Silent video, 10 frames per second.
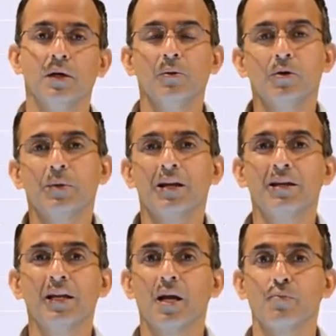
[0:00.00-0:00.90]
which would be a
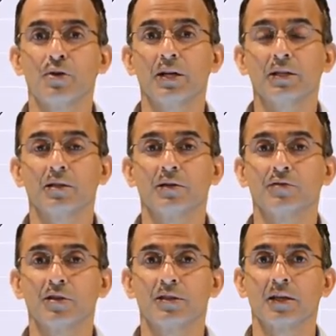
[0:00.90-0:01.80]
linear predictor
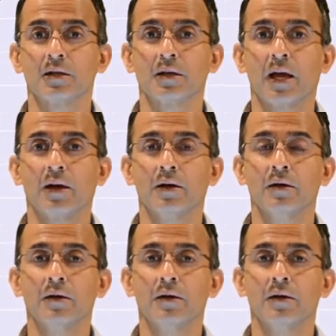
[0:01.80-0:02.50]
for a single layer.